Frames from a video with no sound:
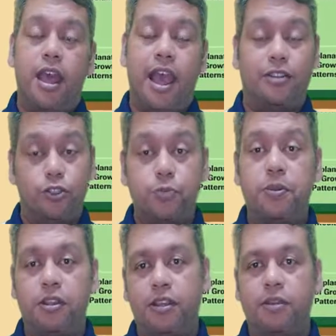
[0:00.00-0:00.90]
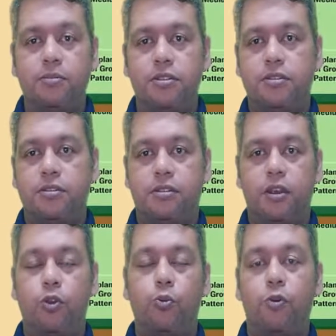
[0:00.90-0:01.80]
azospirillums,
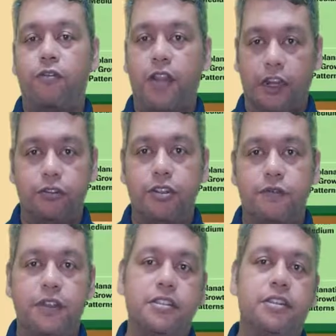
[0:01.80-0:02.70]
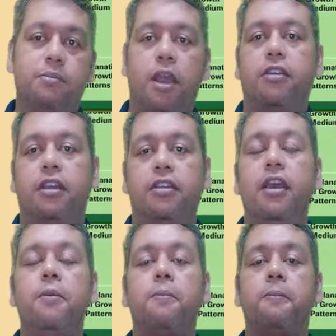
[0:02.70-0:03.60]
a group of nitrogen fixing bacteria.